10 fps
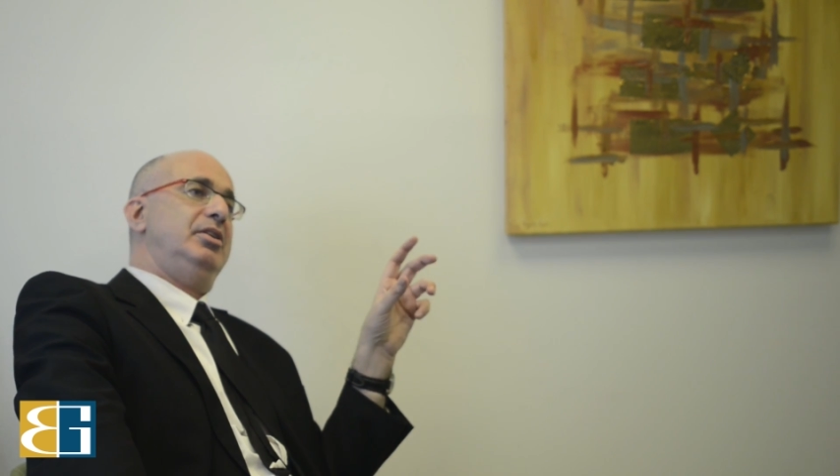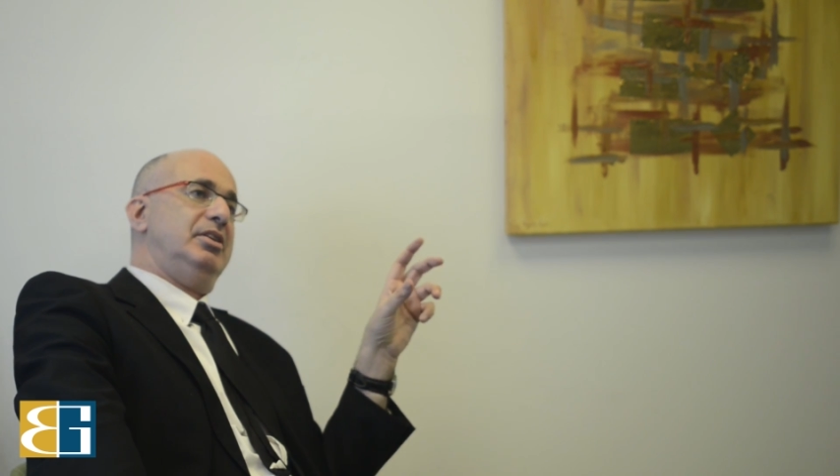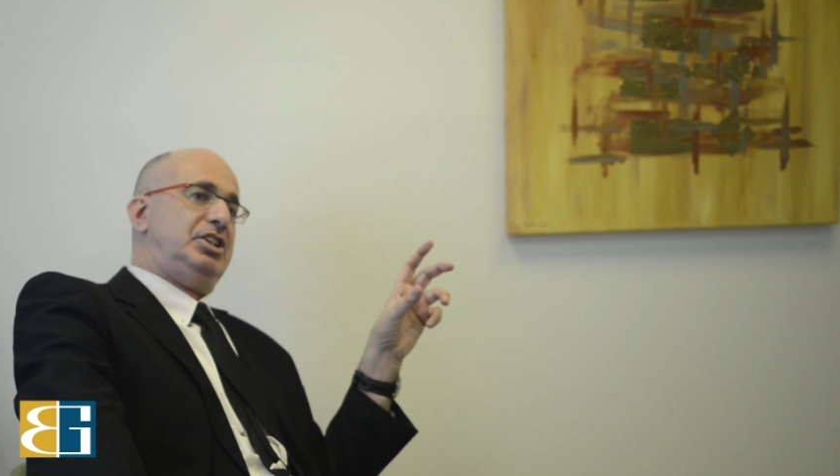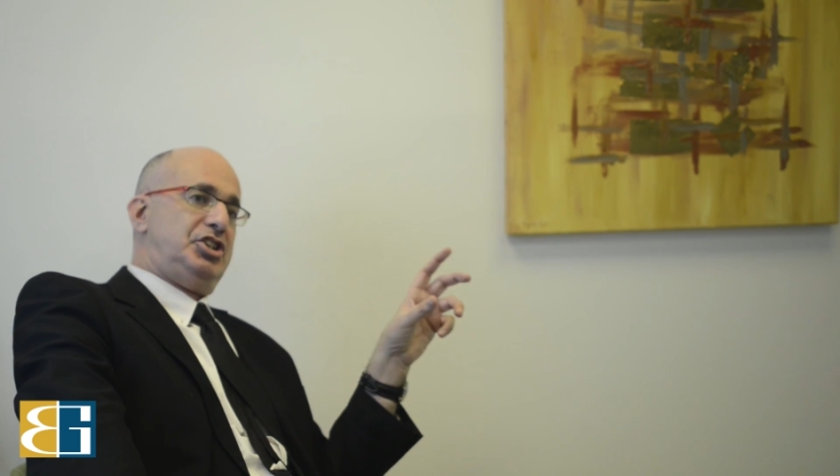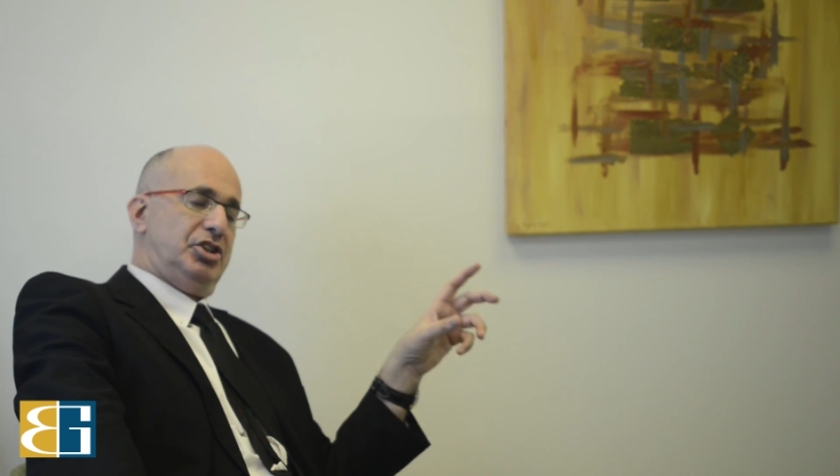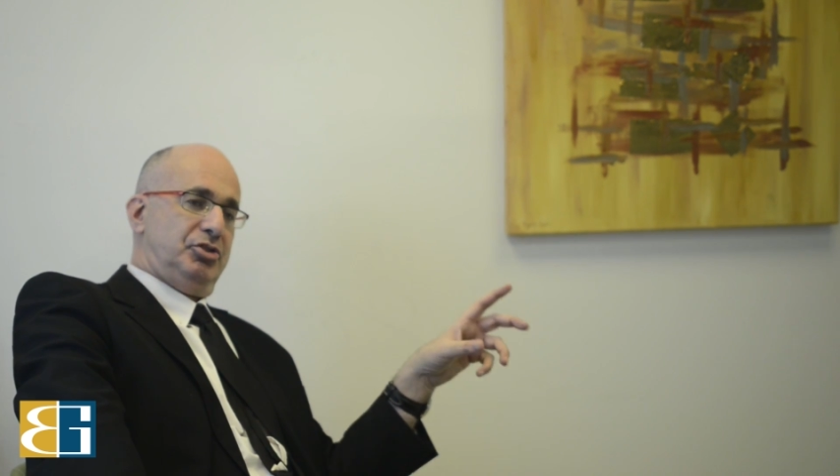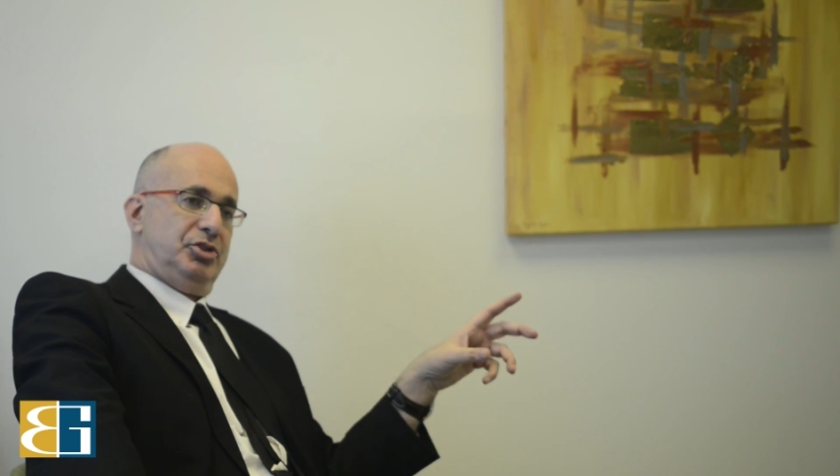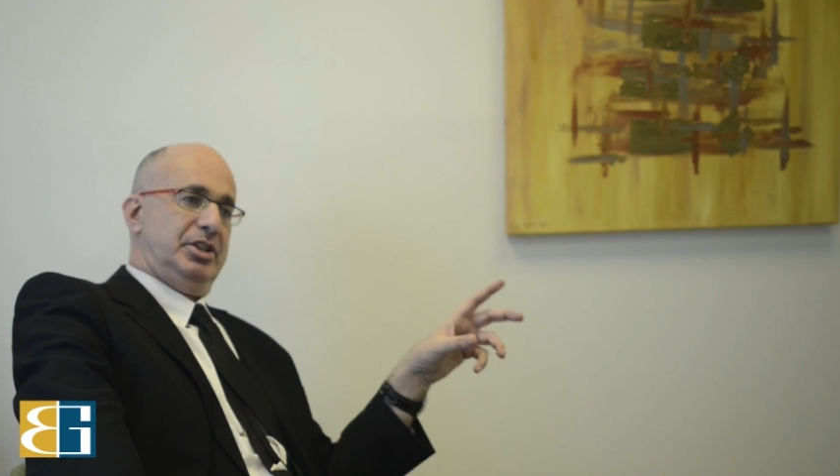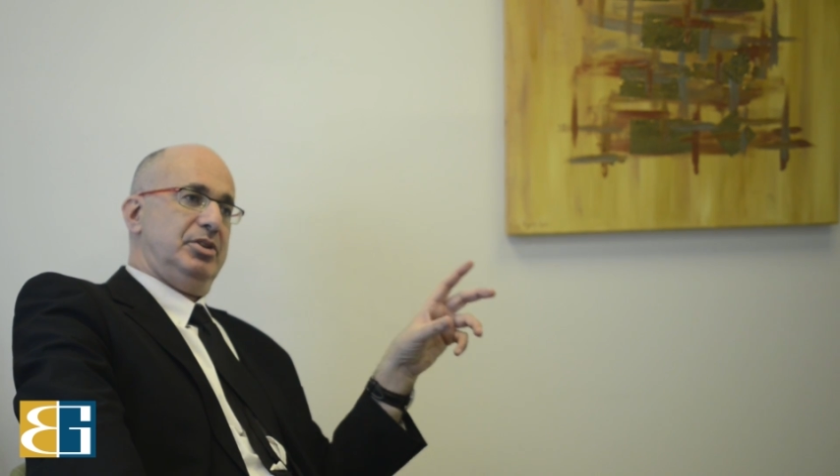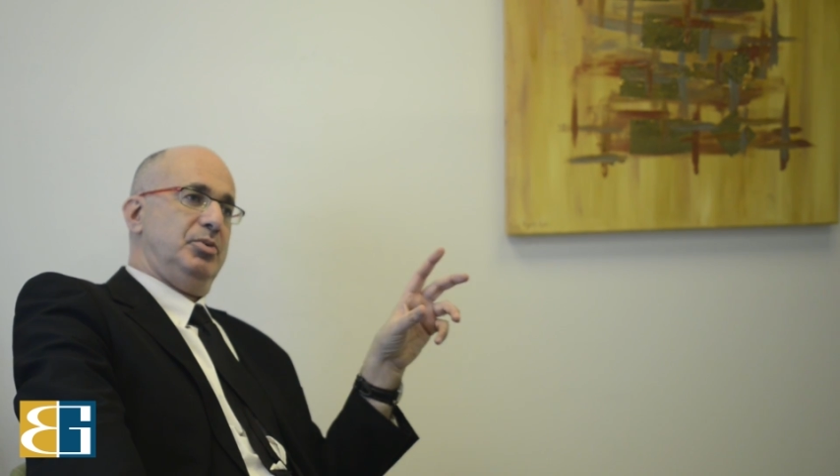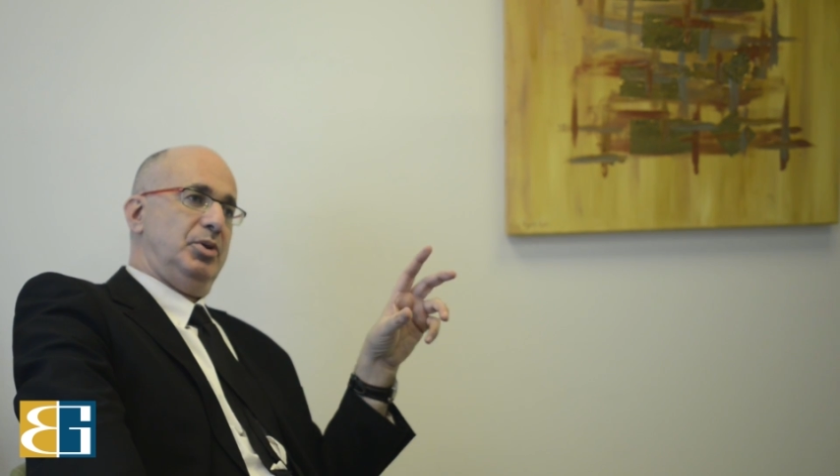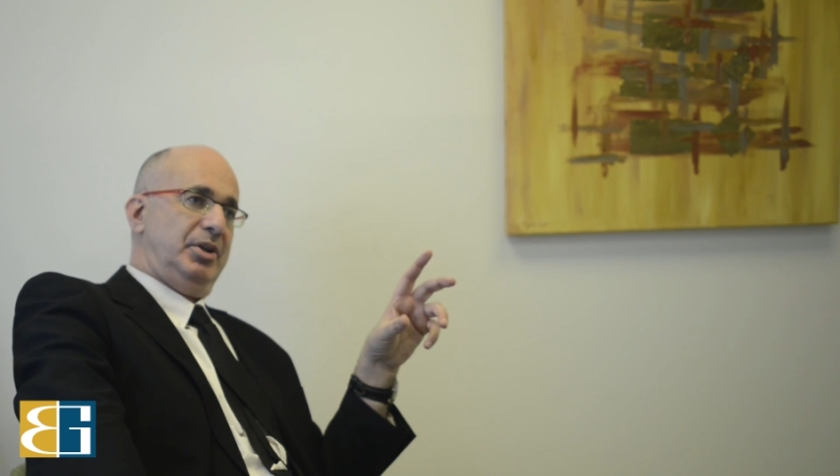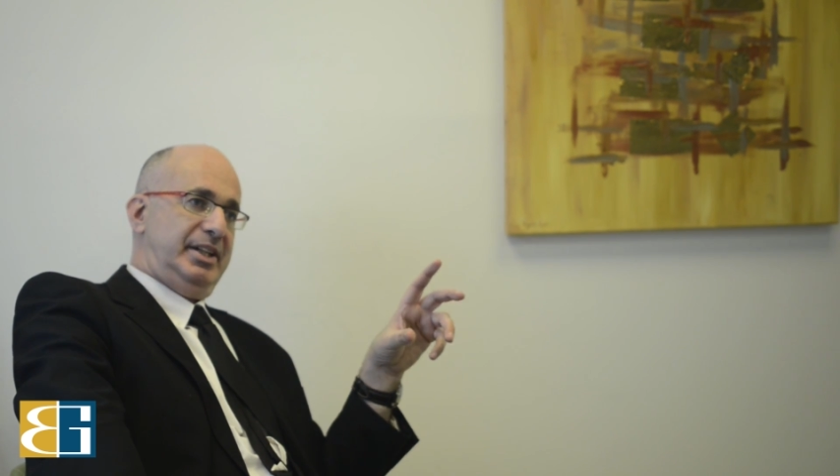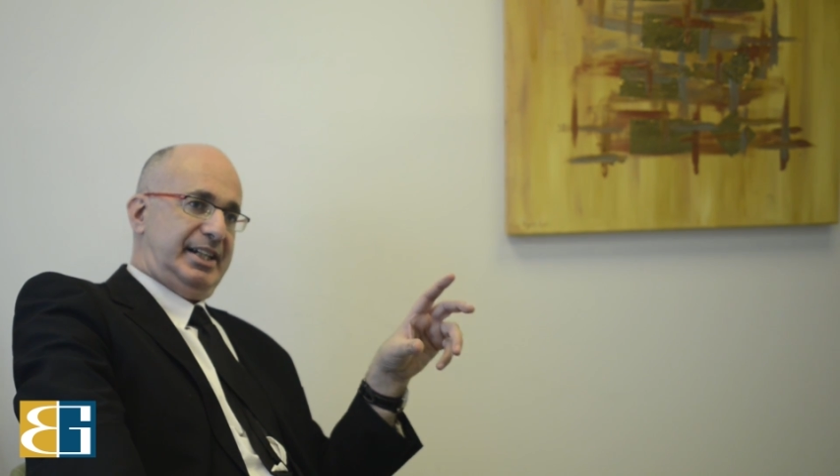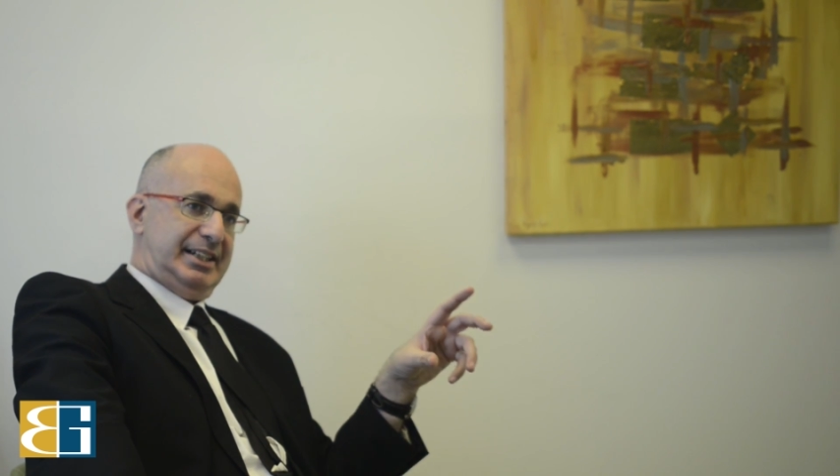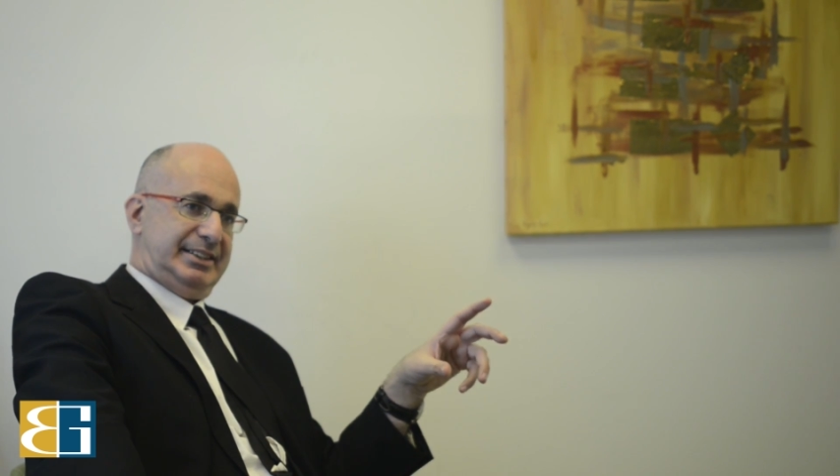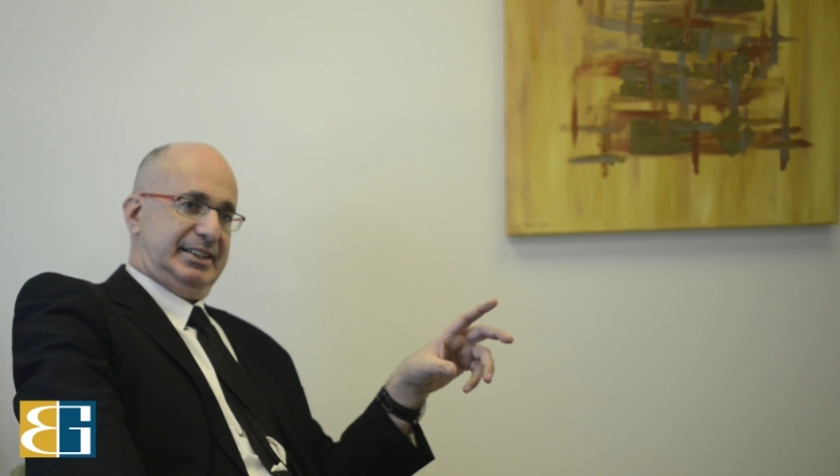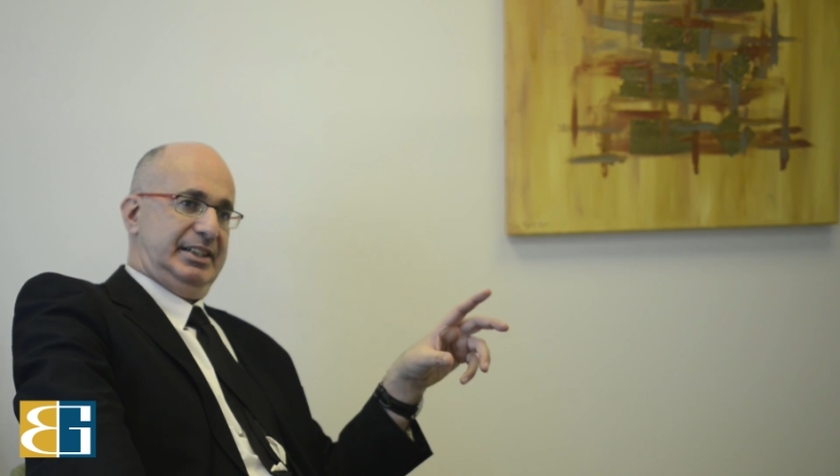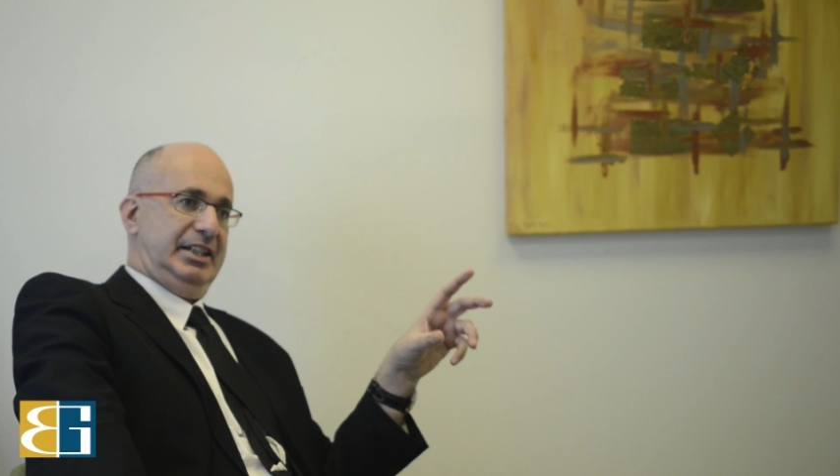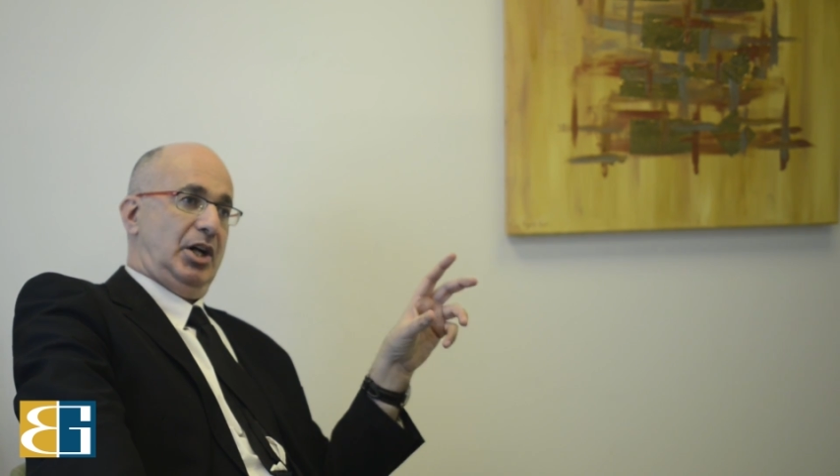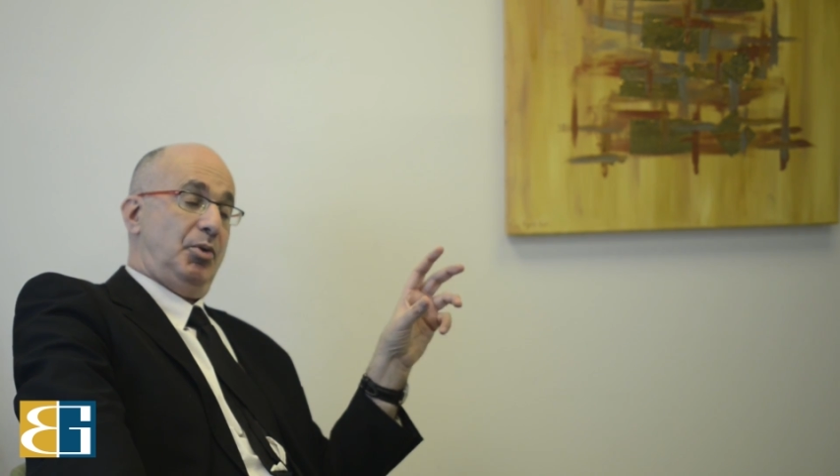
the children were in custody